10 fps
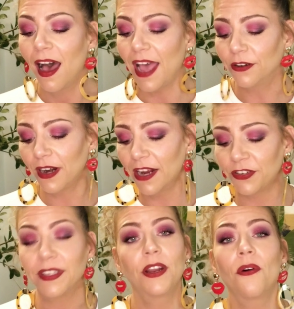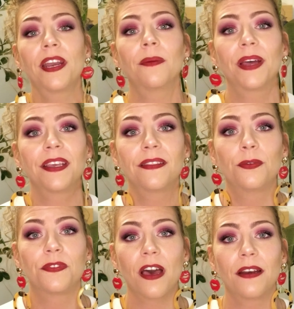I don't actually know anybody
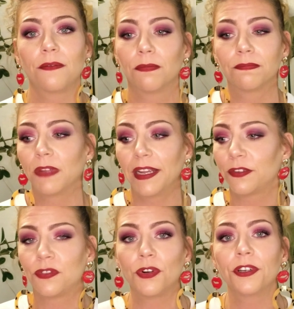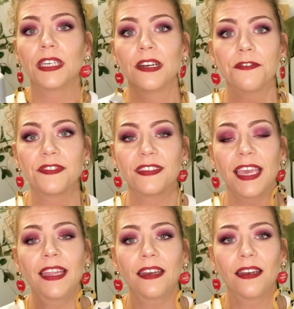who's got like sturdy enough
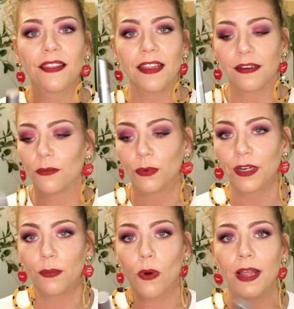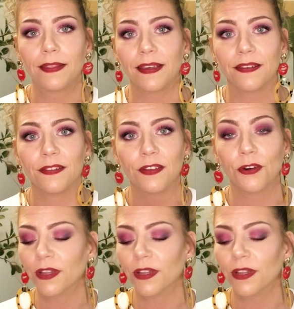skin that would want this, you know?